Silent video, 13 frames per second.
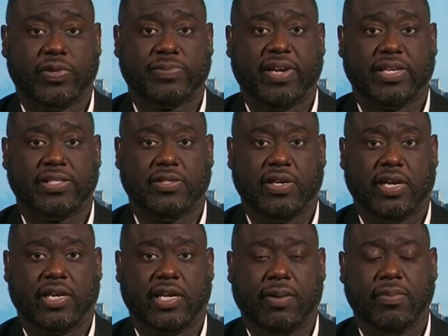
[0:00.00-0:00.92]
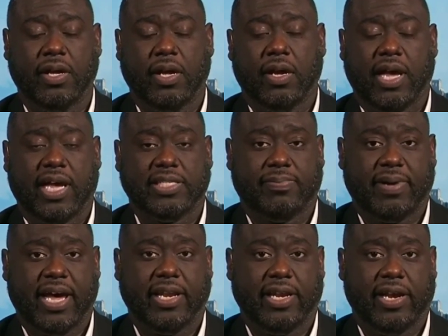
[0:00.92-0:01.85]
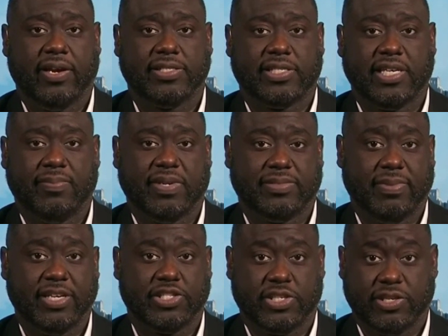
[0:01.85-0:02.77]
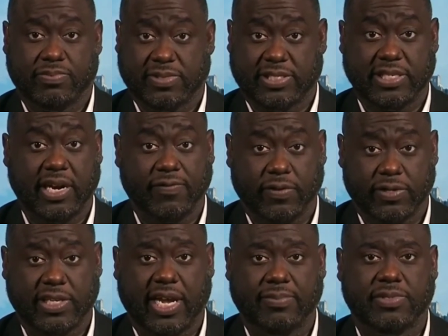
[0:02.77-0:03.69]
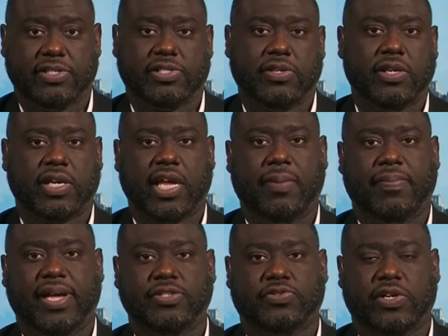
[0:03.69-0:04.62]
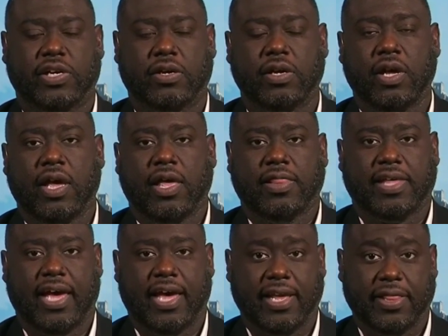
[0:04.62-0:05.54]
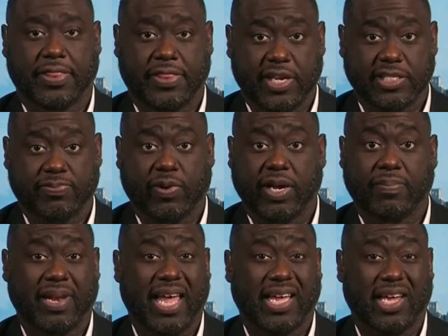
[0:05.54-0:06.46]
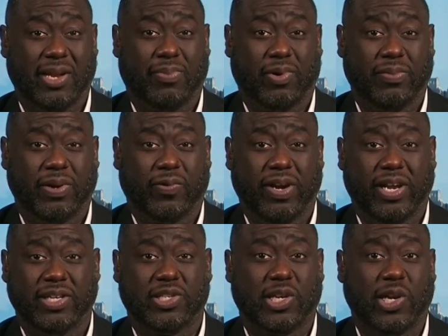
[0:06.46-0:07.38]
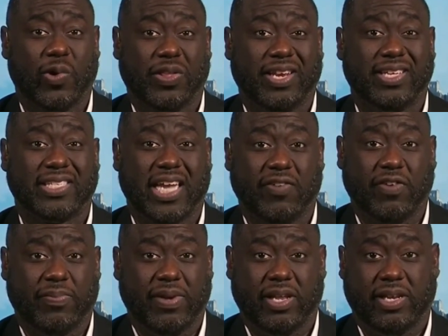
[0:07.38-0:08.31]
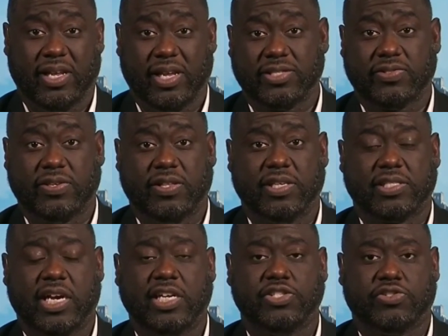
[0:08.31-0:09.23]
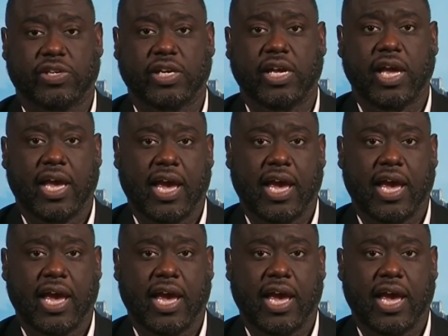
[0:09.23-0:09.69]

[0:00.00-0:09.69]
with respect to income. As the Biden-Harris team has mentioned several times this year in the campaign trail, that at this point, black unemployment rate is lower than it's ever been in the history of this country,